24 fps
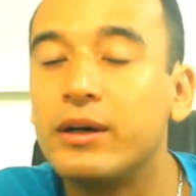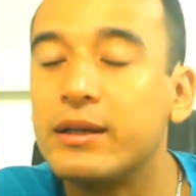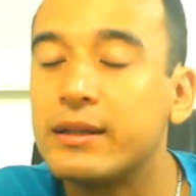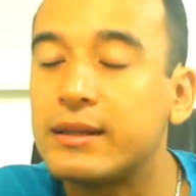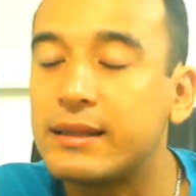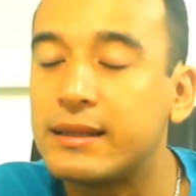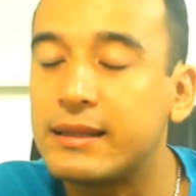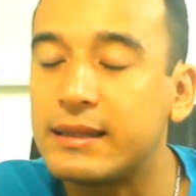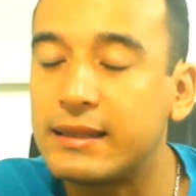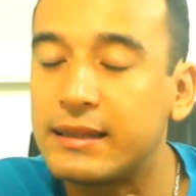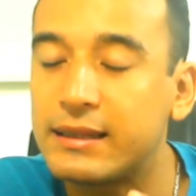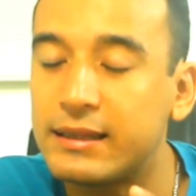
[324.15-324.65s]
It
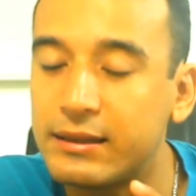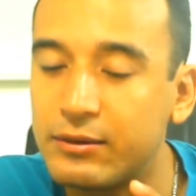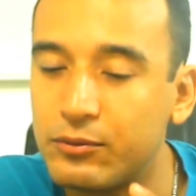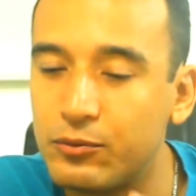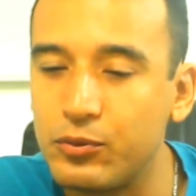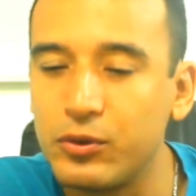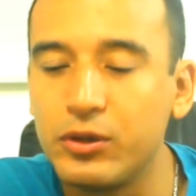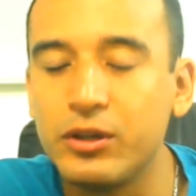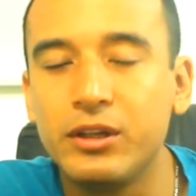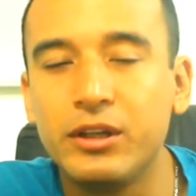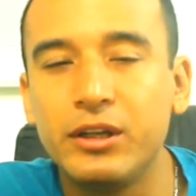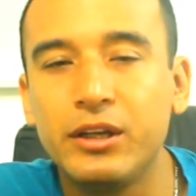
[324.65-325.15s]

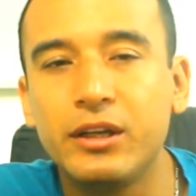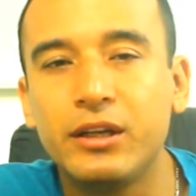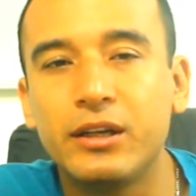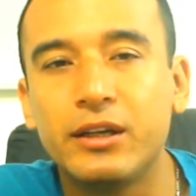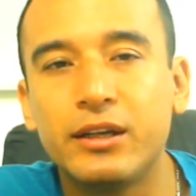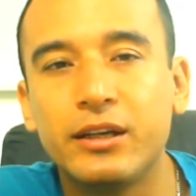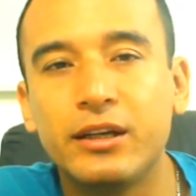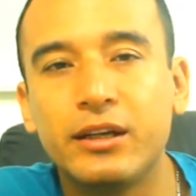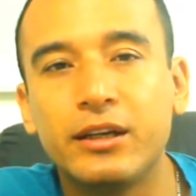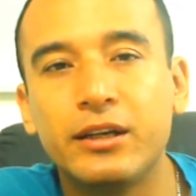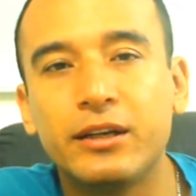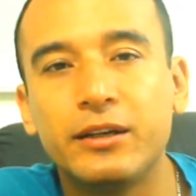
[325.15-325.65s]
really
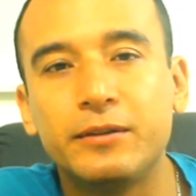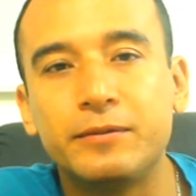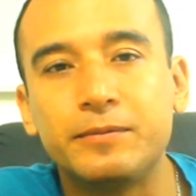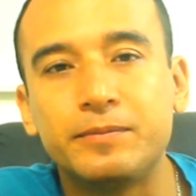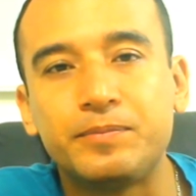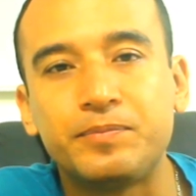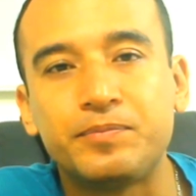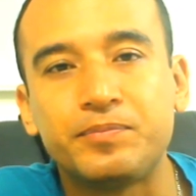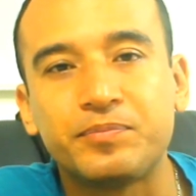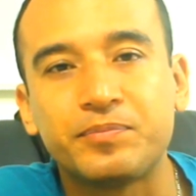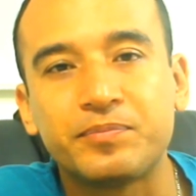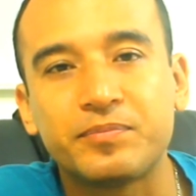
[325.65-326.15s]

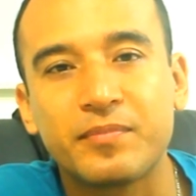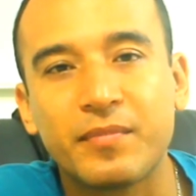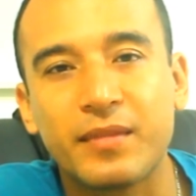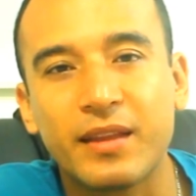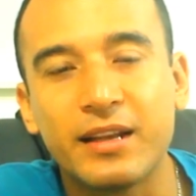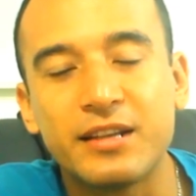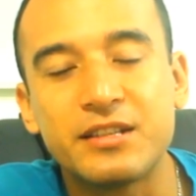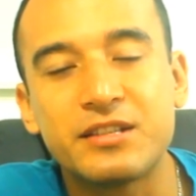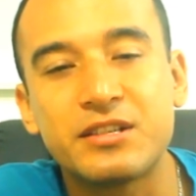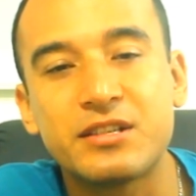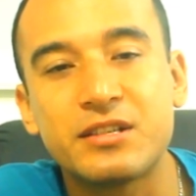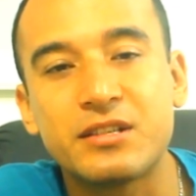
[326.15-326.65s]

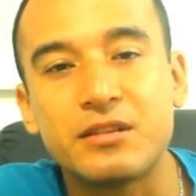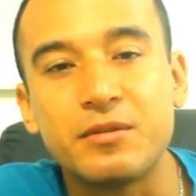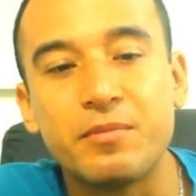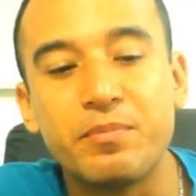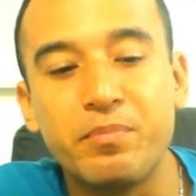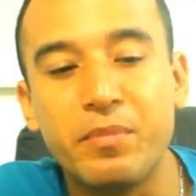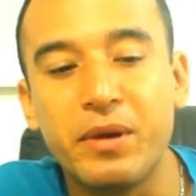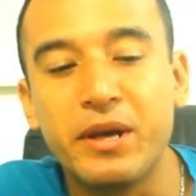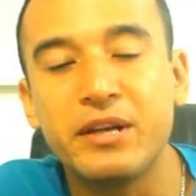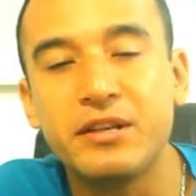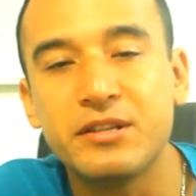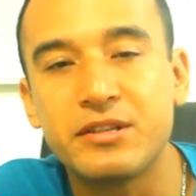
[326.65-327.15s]
it's the
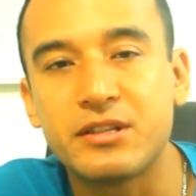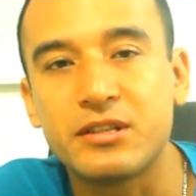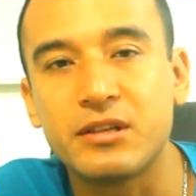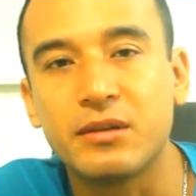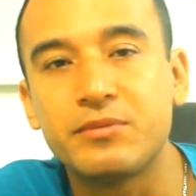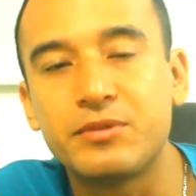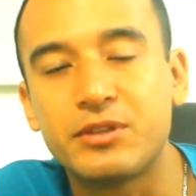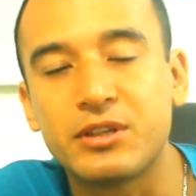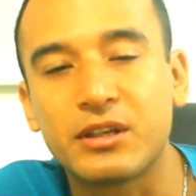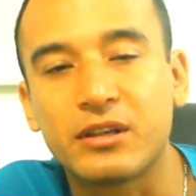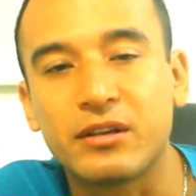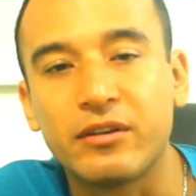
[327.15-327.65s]
main
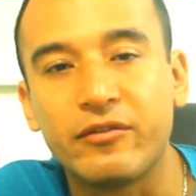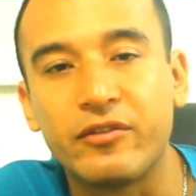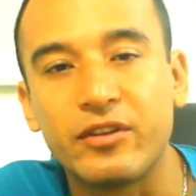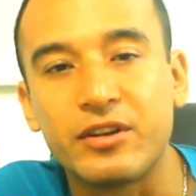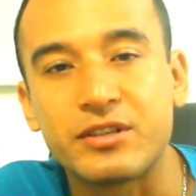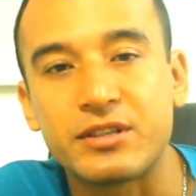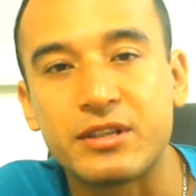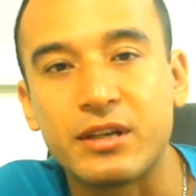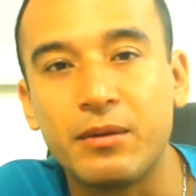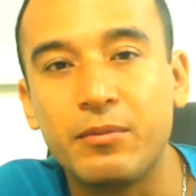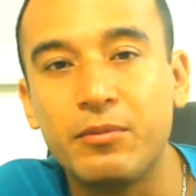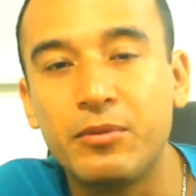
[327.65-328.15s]
subject of the
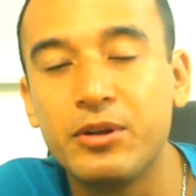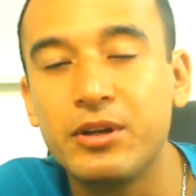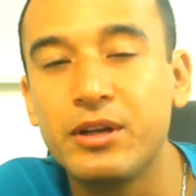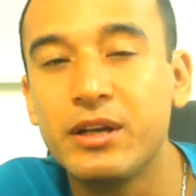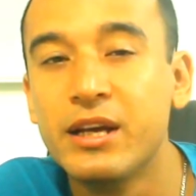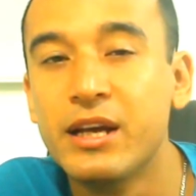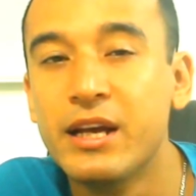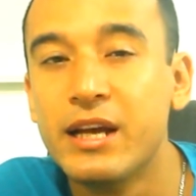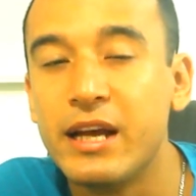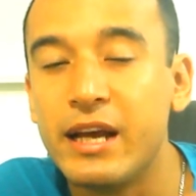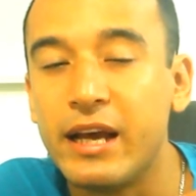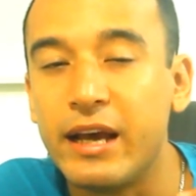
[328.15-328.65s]

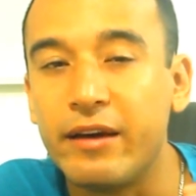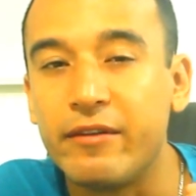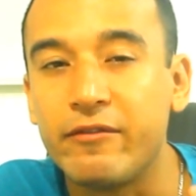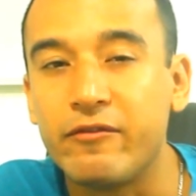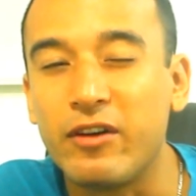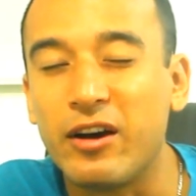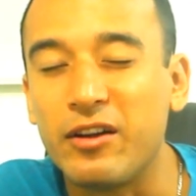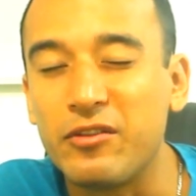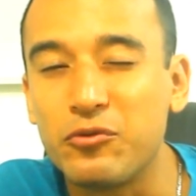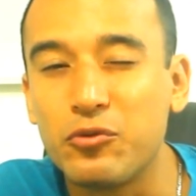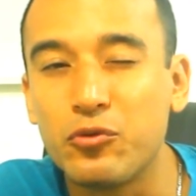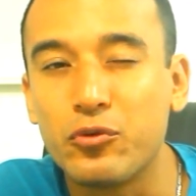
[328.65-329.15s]
assembly, and
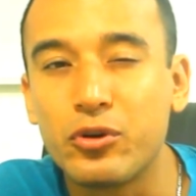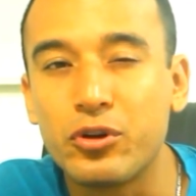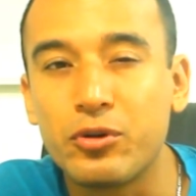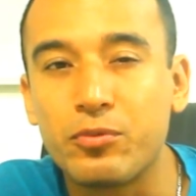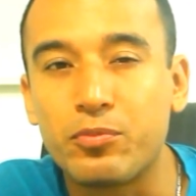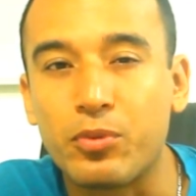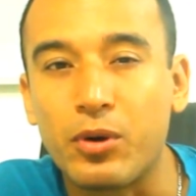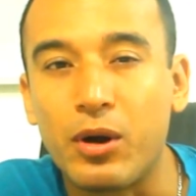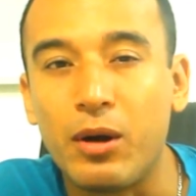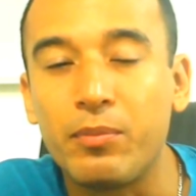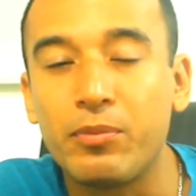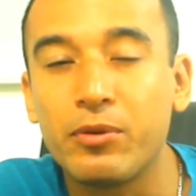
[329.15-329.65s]
not doing
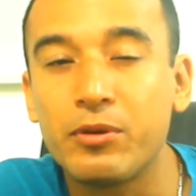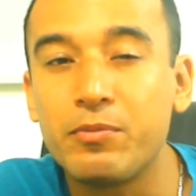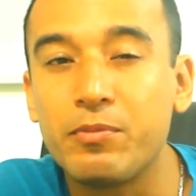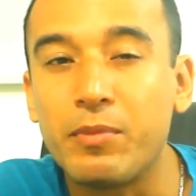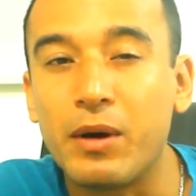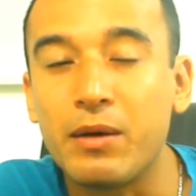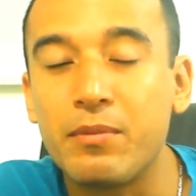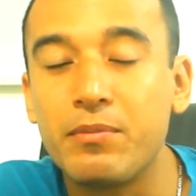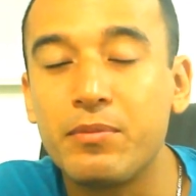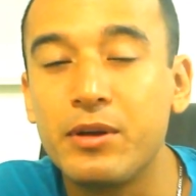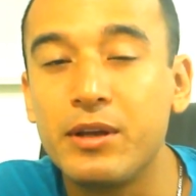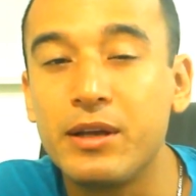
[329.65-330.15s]
it properly
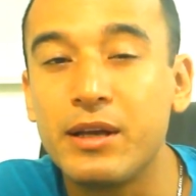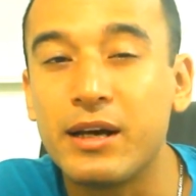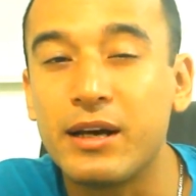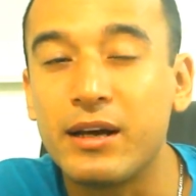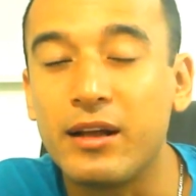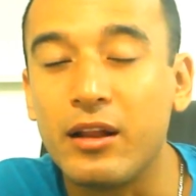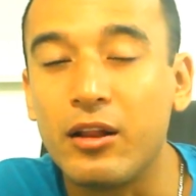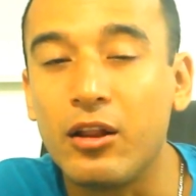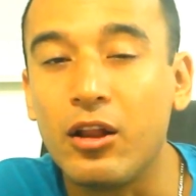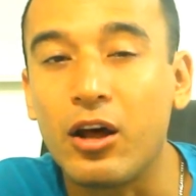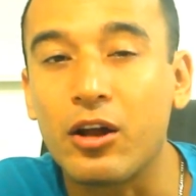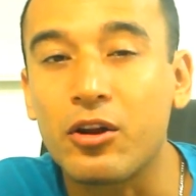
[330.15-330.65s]
might be
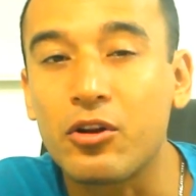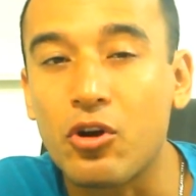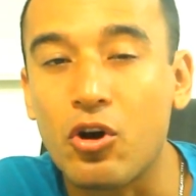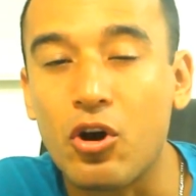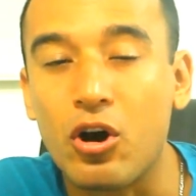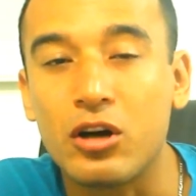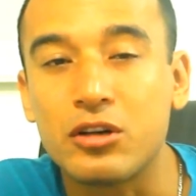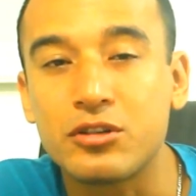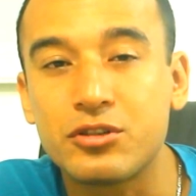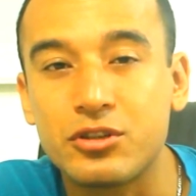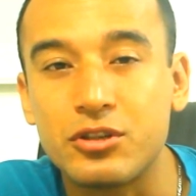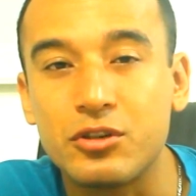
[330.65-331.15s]
a lot
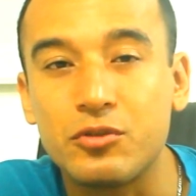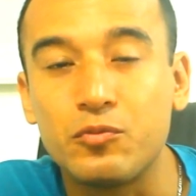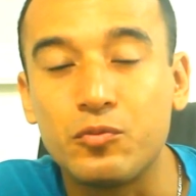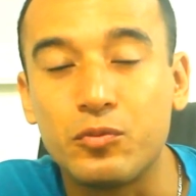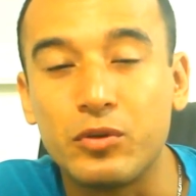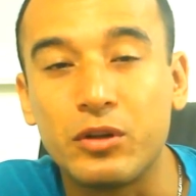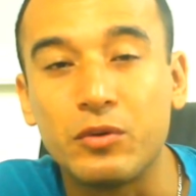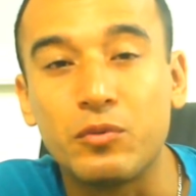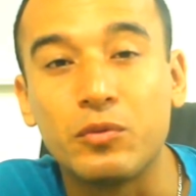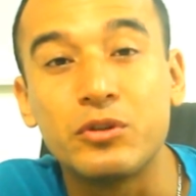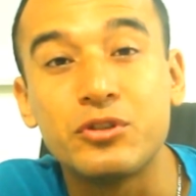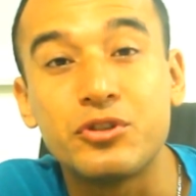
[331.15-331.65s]
costlier
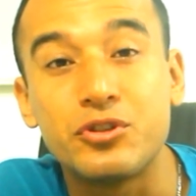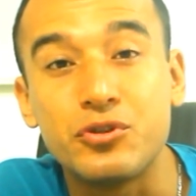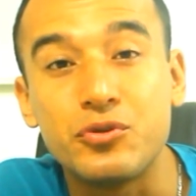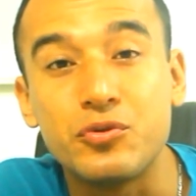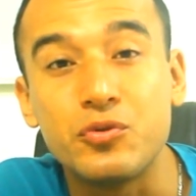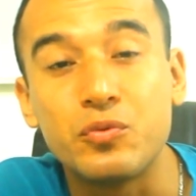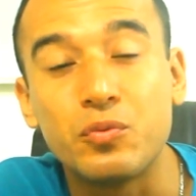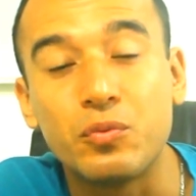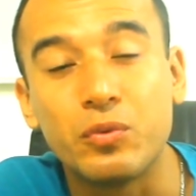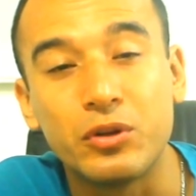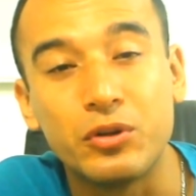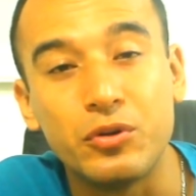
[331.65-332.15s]
than
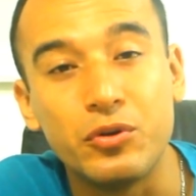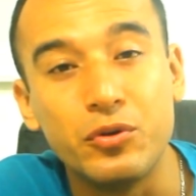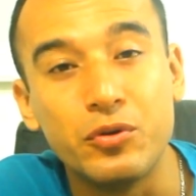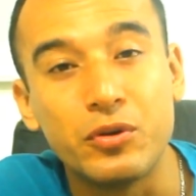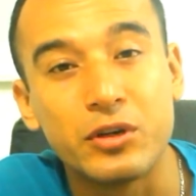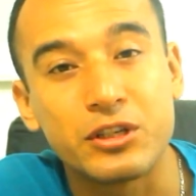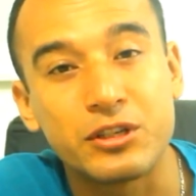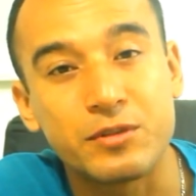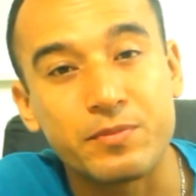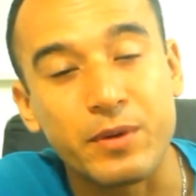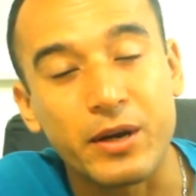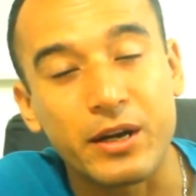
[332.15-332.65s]
what you
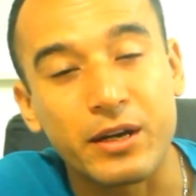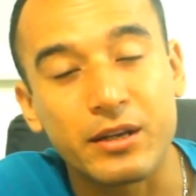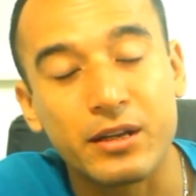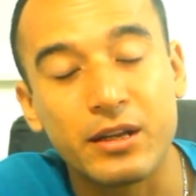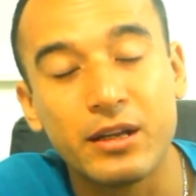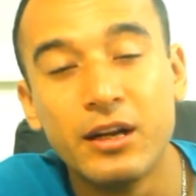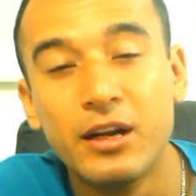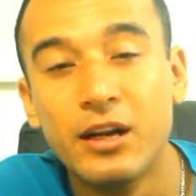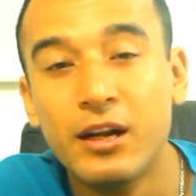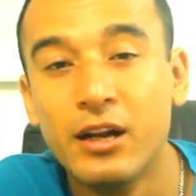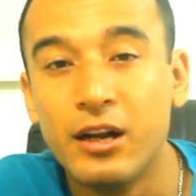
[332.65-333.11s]
expect.